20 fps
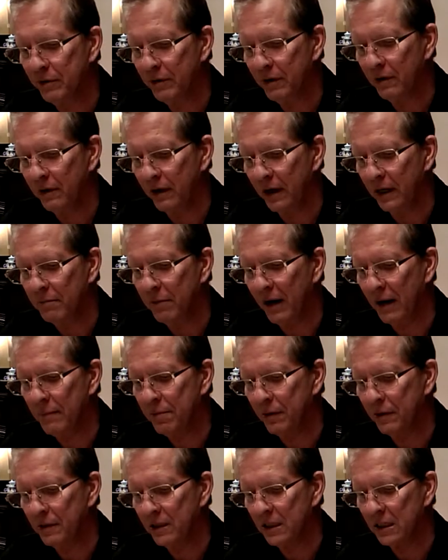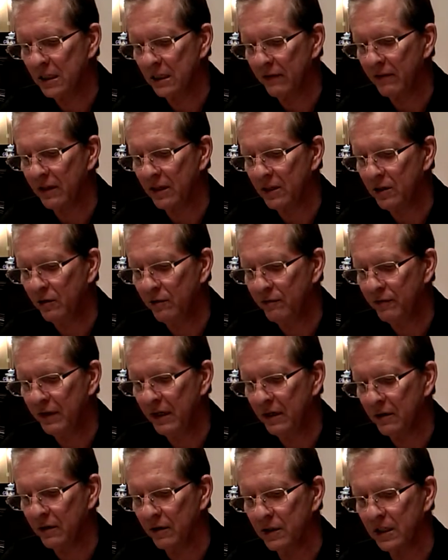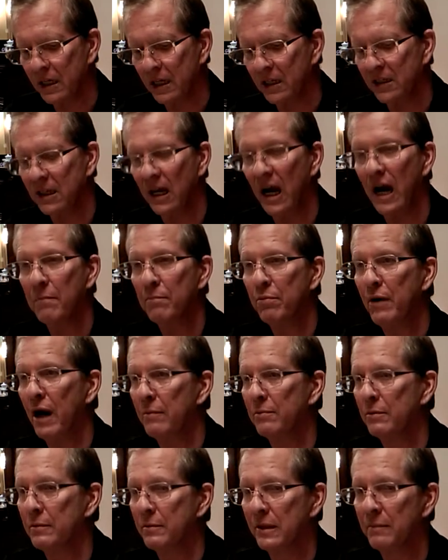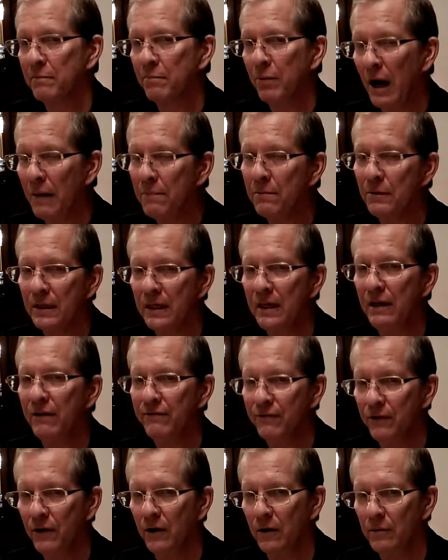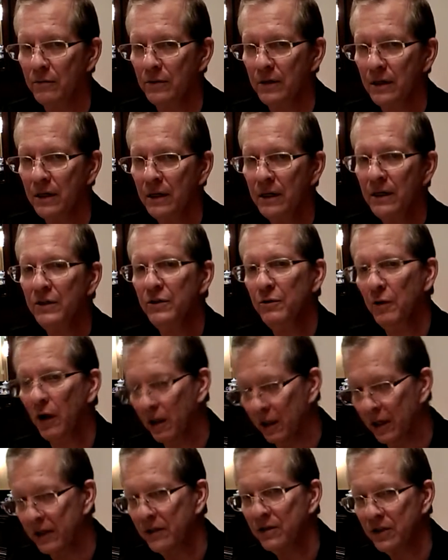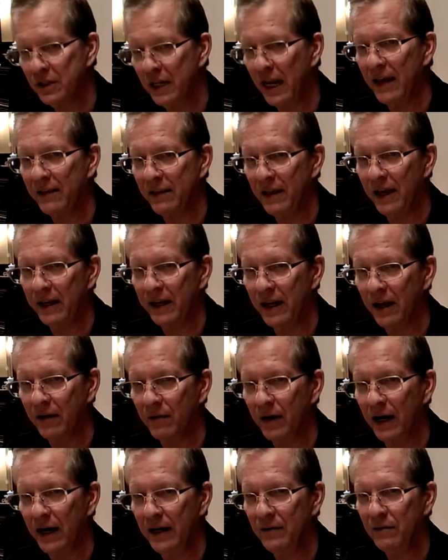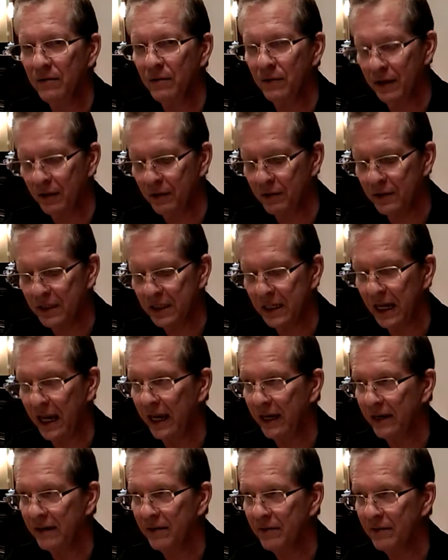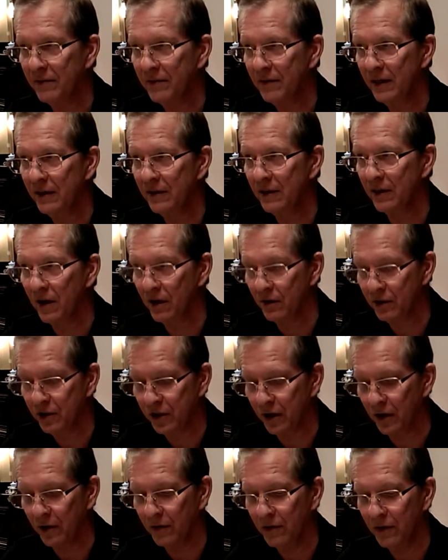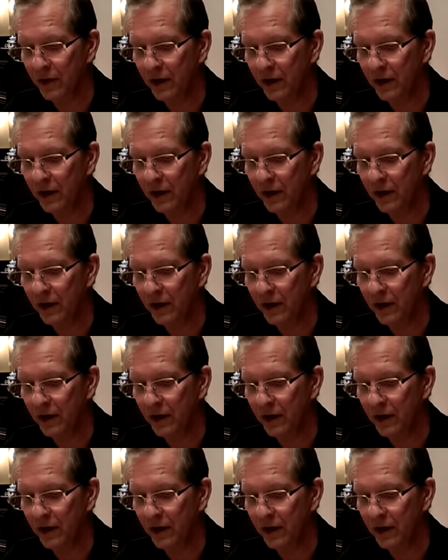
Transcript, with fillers: Buddhahood by persons of the two vehicles is not proper, properly affirmed. You all understand that now, right? What he was saying in the Gosho,